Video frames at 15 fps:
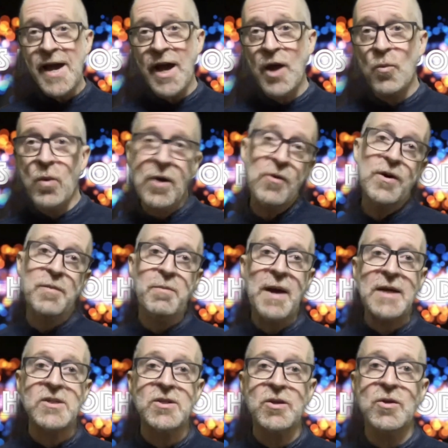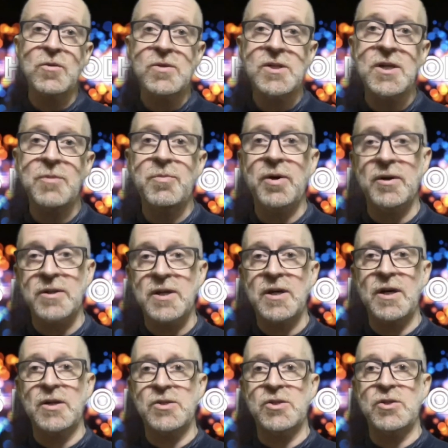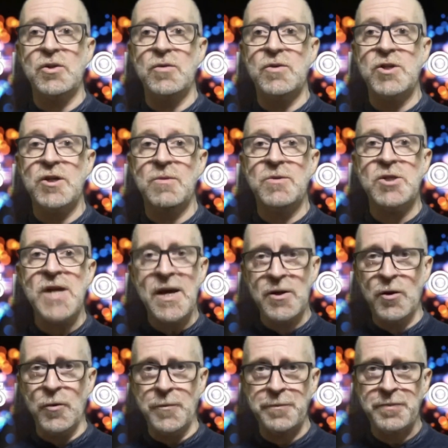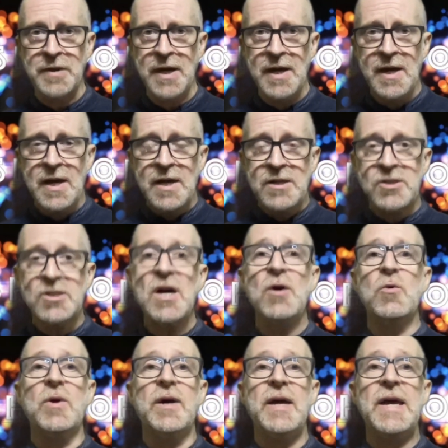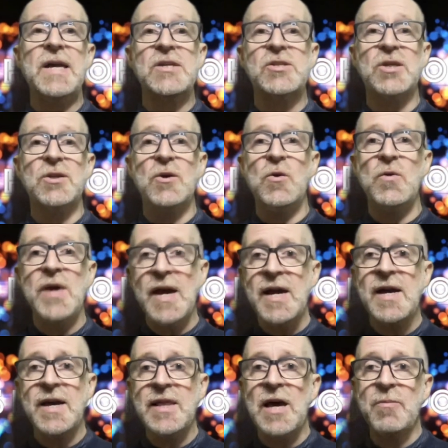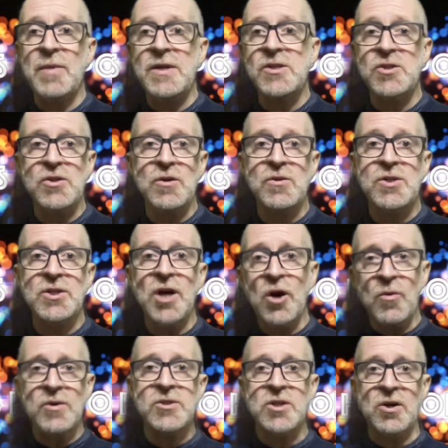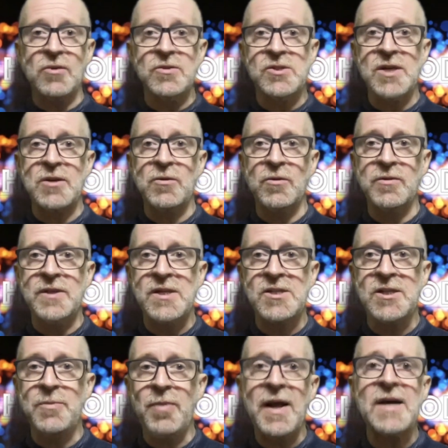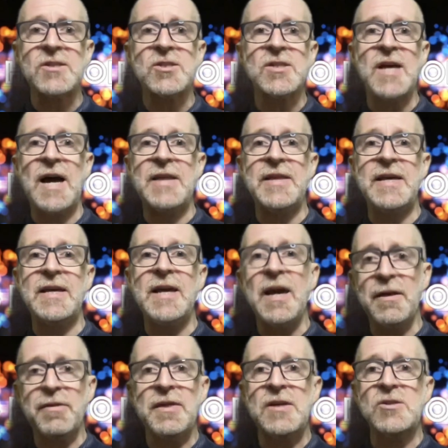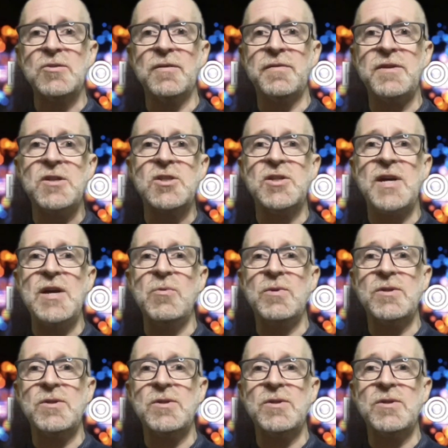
and welcome back to the Who's Podcast YouTube channel. So, it's a new year and that means new Star Wars content on DisneyPlus, and they kick things off this year with